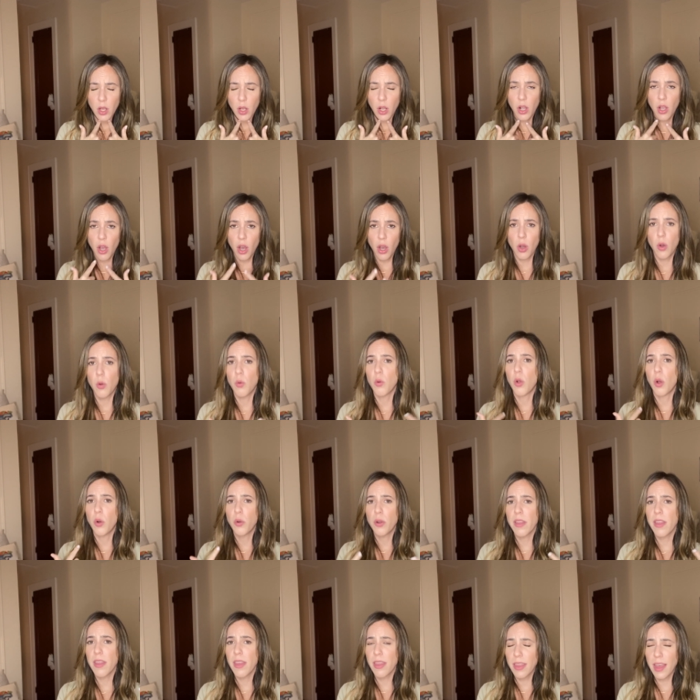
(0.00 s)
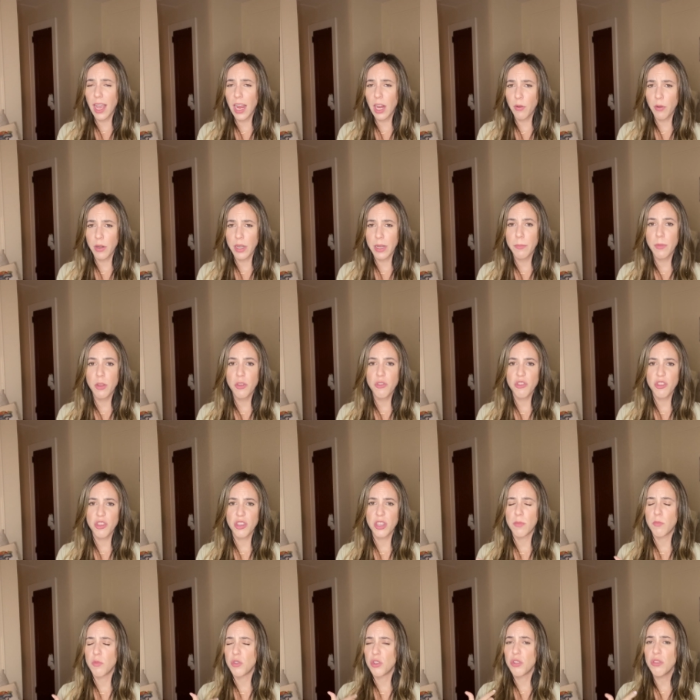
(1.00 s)
Go, go to the thyroid immune
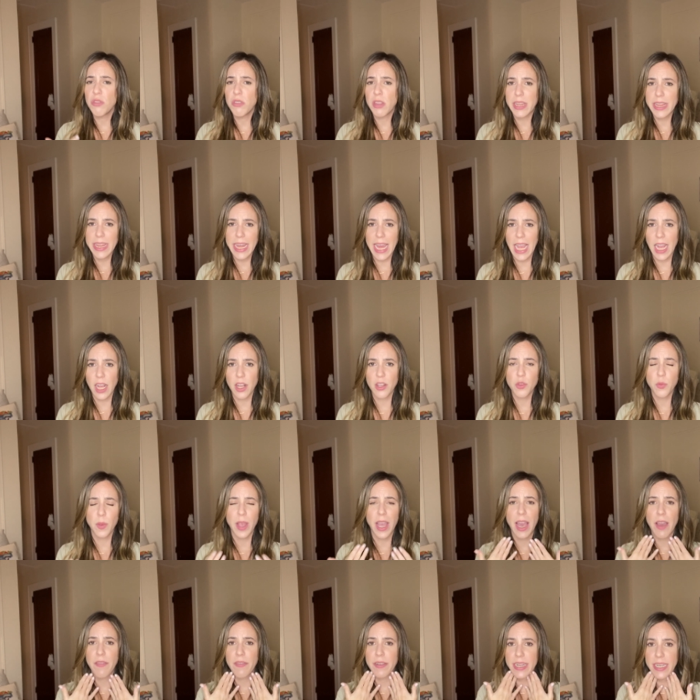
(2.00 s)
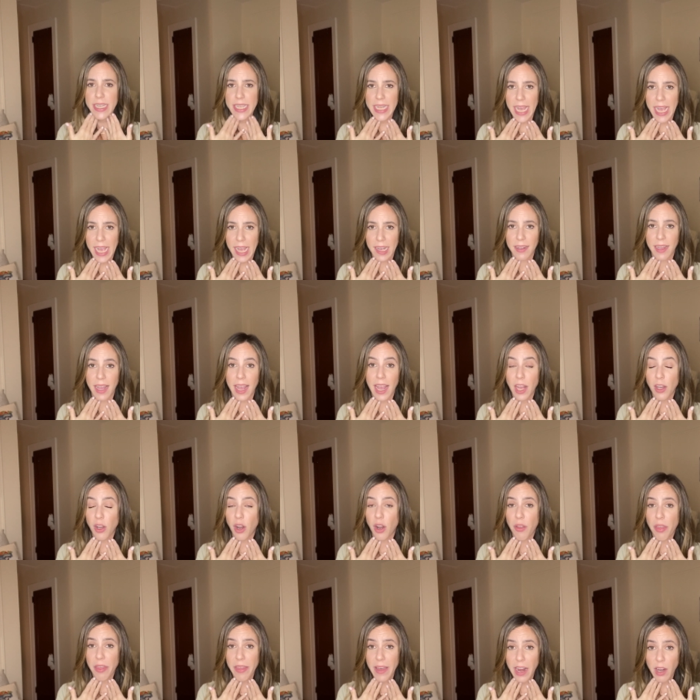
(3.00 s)
system, do the things. We have an attack in
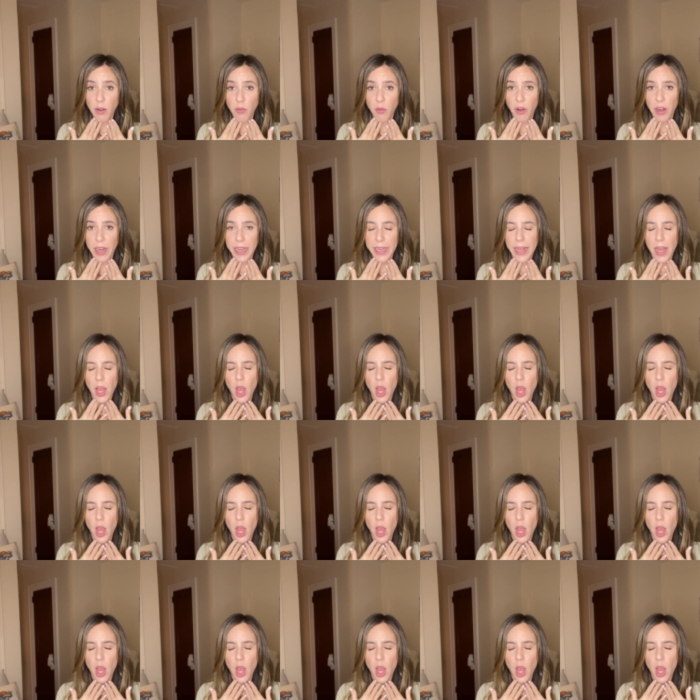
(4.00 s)
our thyroid.